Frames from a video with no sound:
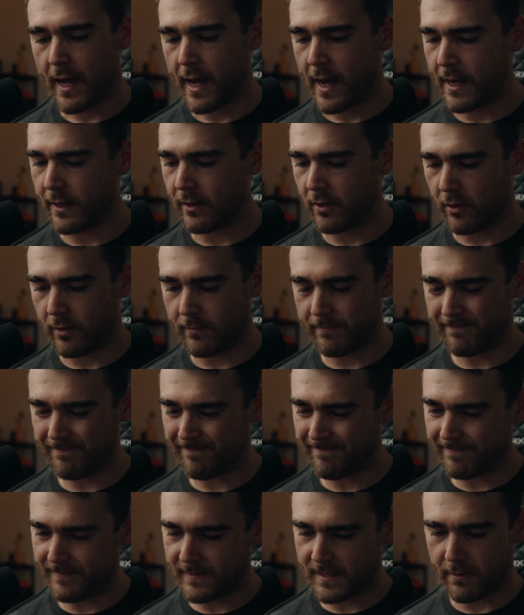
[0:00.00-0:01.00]
And
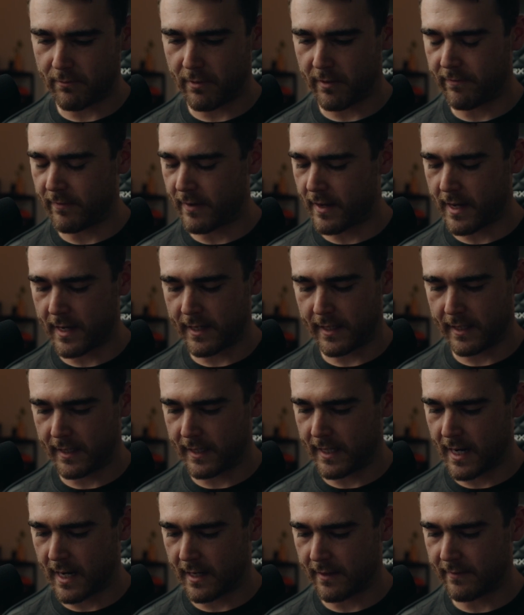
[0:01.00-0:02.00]
to be fair, he
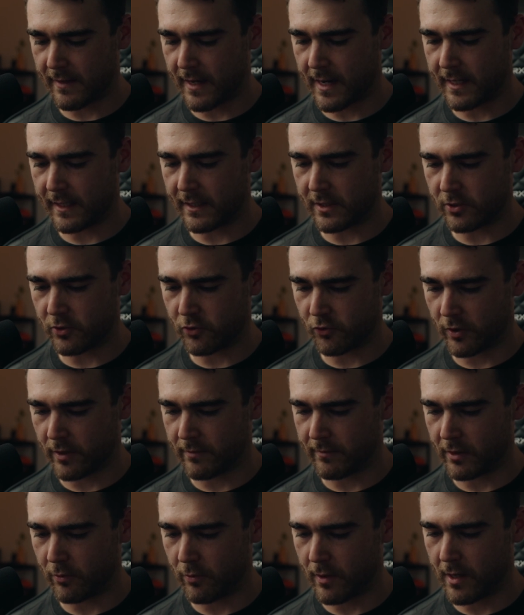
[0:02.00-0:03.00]
countered that
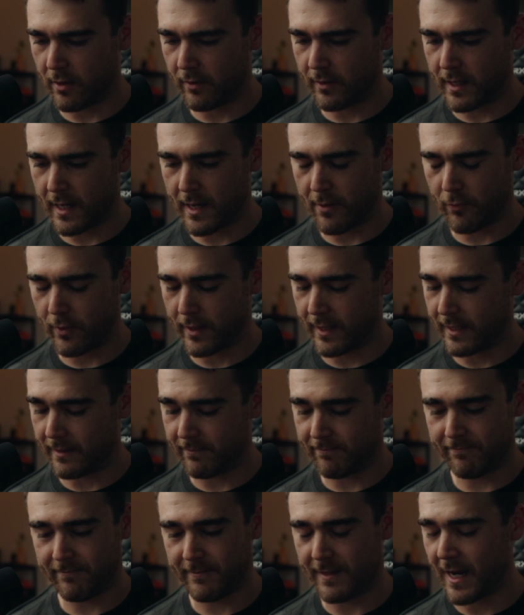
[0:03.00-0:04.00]
extremely well, and
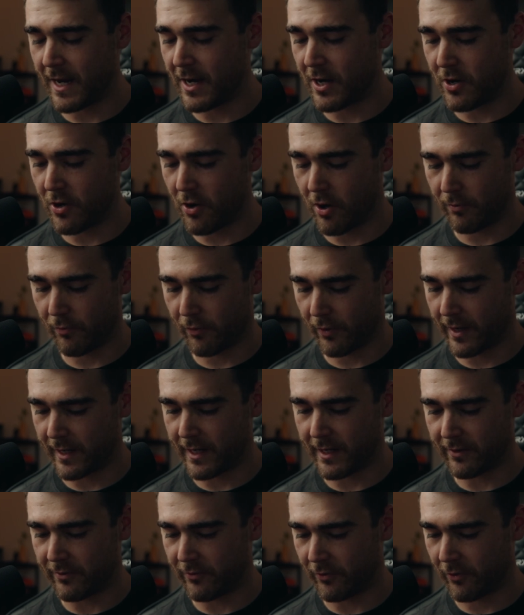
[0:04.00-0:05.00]
we are not
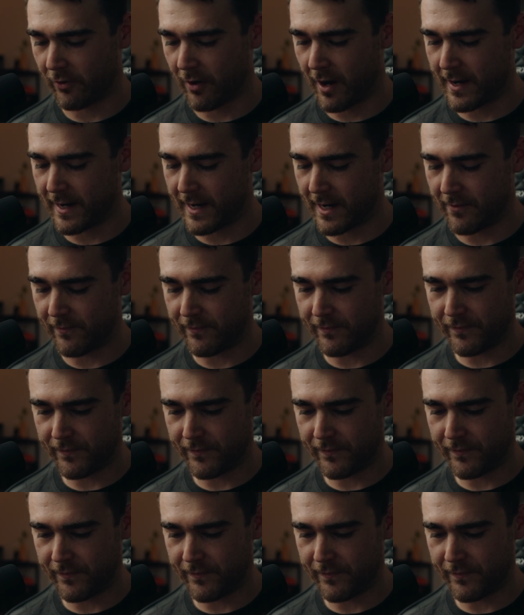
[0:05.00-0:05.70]
breaking through right now.